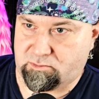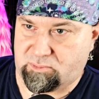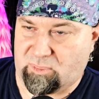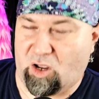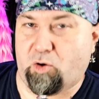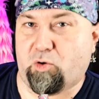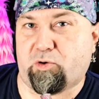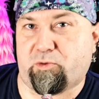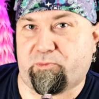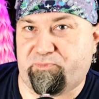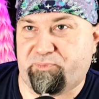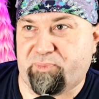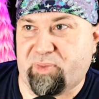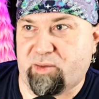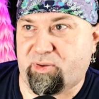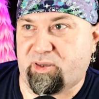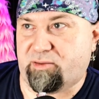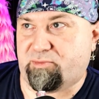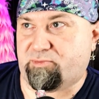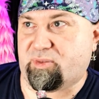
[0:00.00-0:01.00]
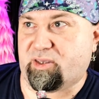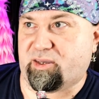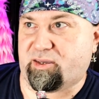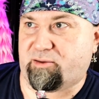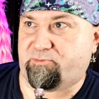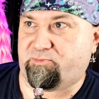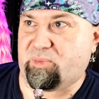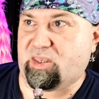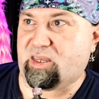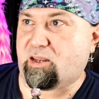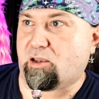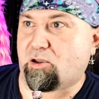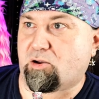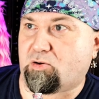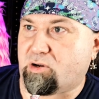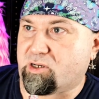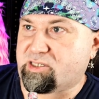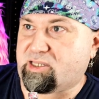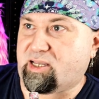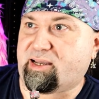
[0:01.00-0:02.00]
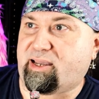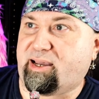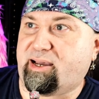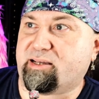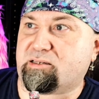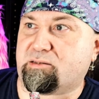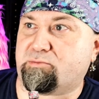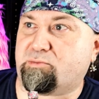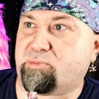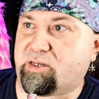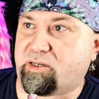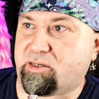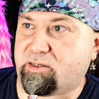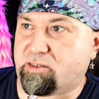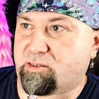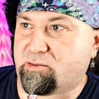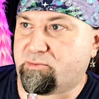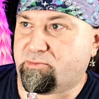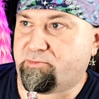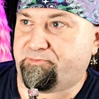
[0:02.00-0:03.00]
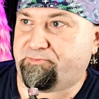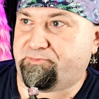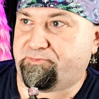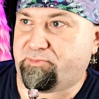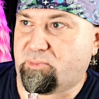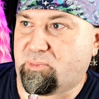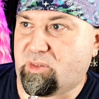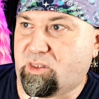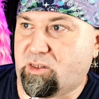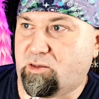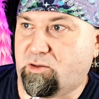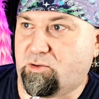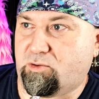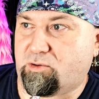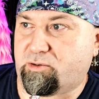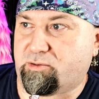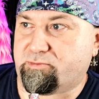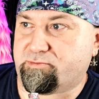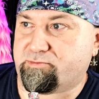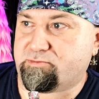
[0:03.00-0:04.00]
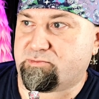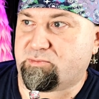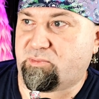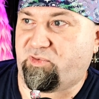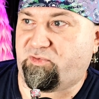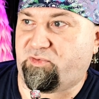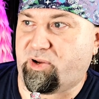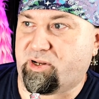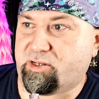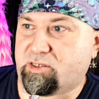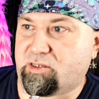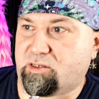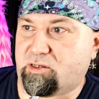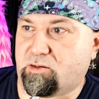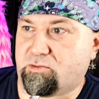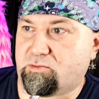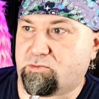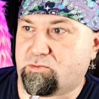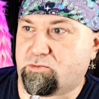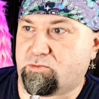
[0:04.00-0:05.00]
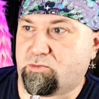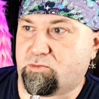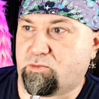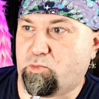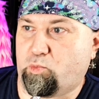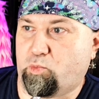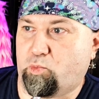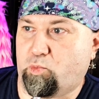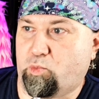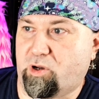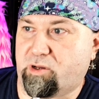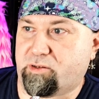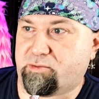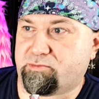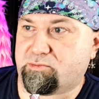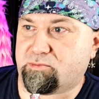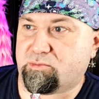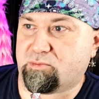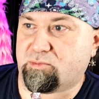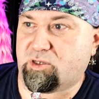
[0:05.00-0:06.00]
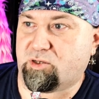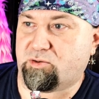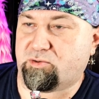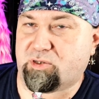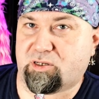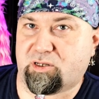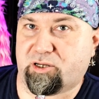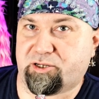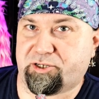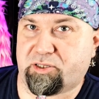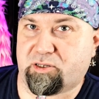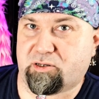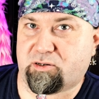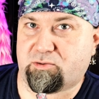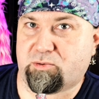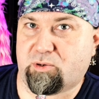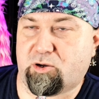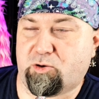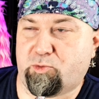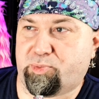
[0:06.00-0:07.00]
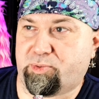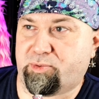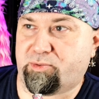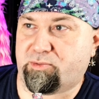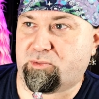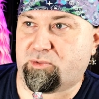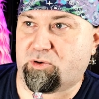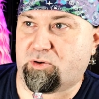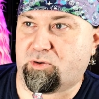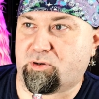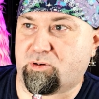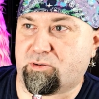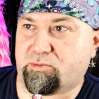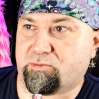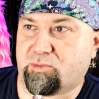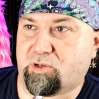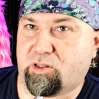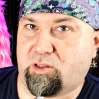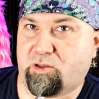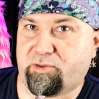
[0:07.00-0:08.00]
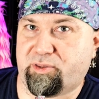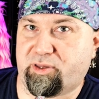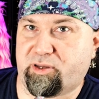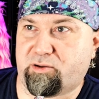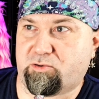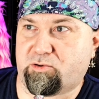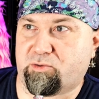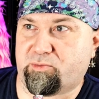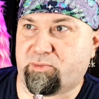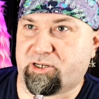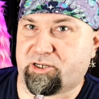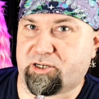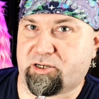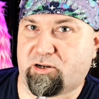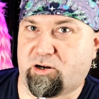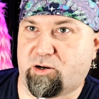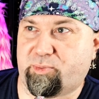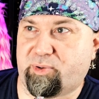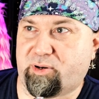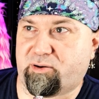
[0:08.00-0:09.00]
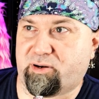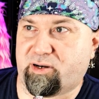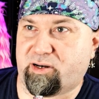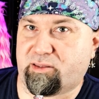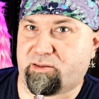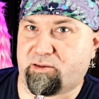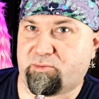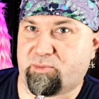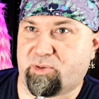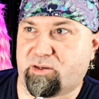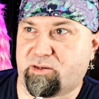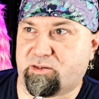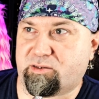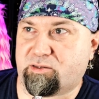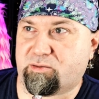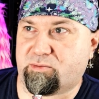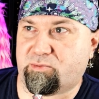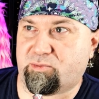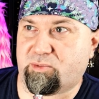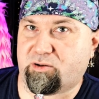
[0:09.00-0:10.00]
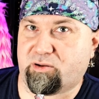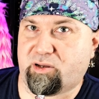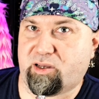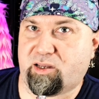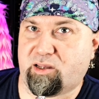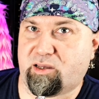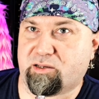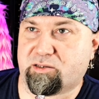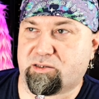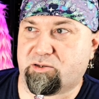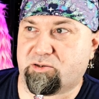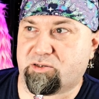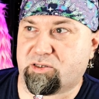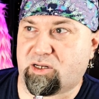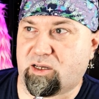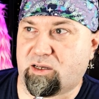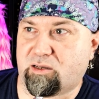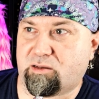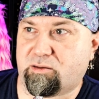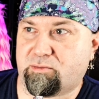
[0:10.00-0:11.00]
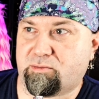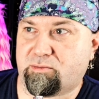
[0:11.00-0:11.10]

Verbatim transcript: Or maybe, like, getting across that chasm because your friends don't want you to touch their rope or clothing or magic carpet or anything because you're hideous and you stink.